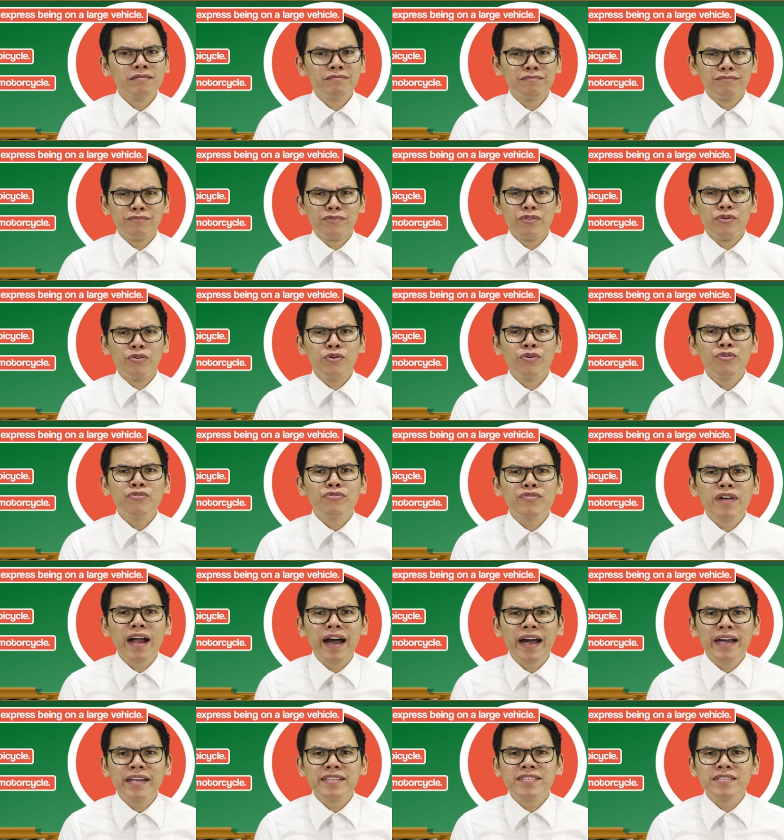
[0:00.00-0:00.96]
Who
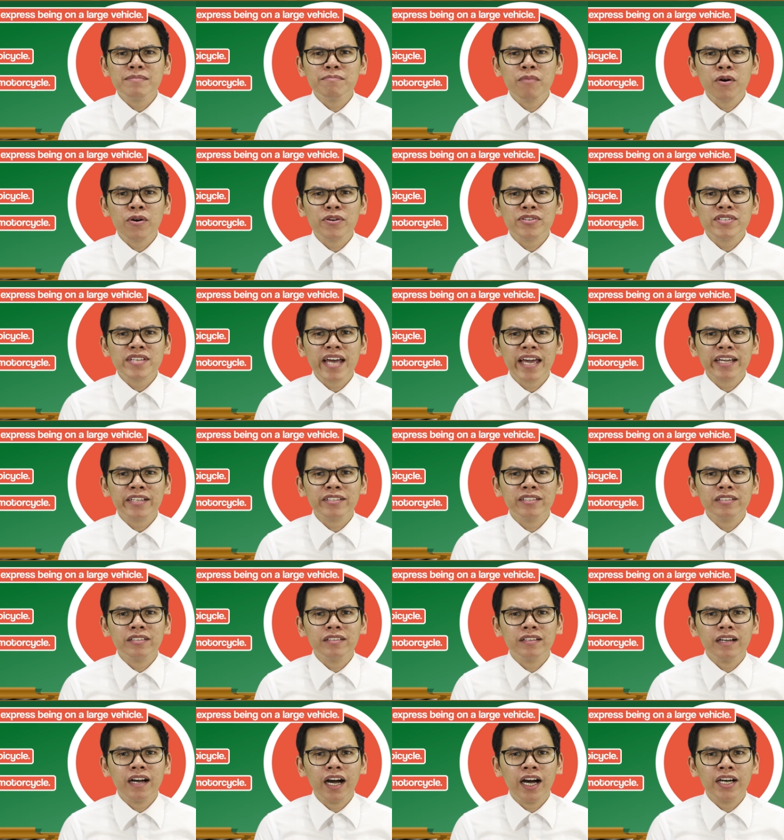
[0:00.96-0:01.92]
rides a motorcycle
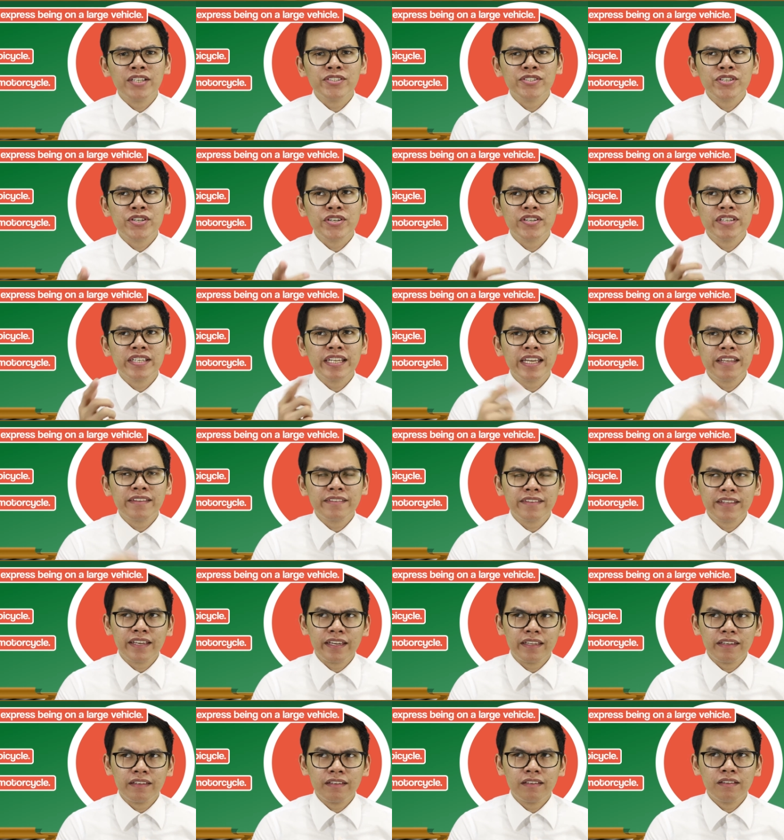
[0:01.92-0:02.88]
underneath it
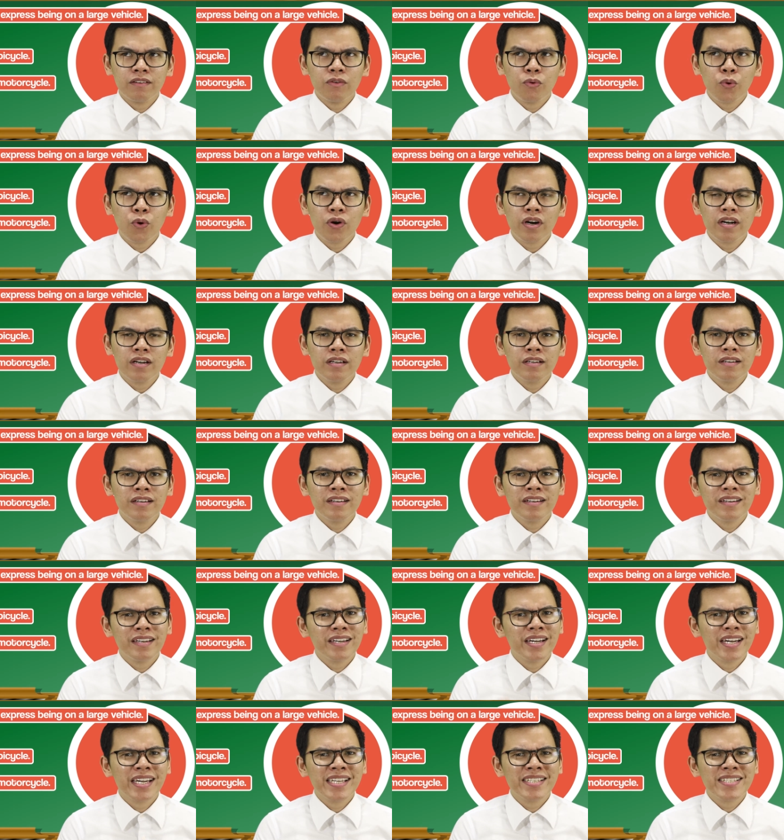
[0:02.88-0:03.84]
or
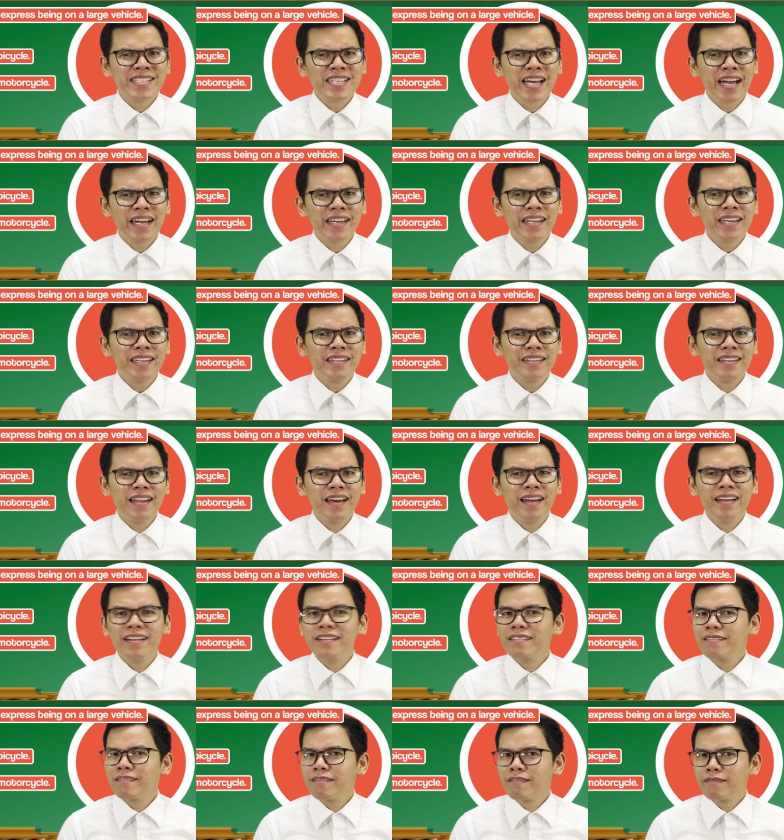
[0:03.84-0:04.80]
inside it?
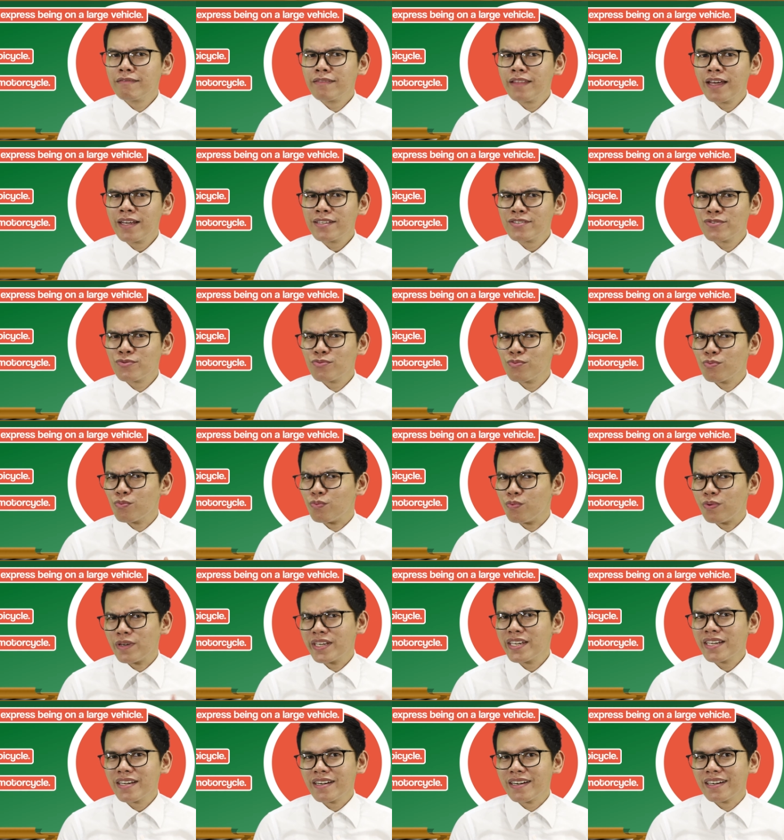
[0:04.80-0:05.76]
That's
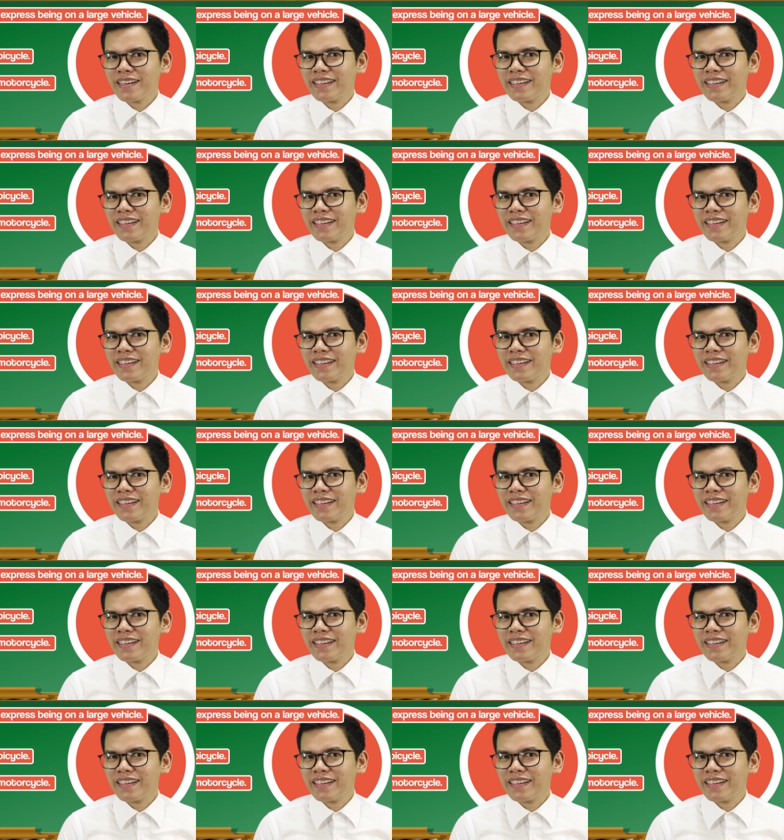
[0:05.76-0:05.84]
weird.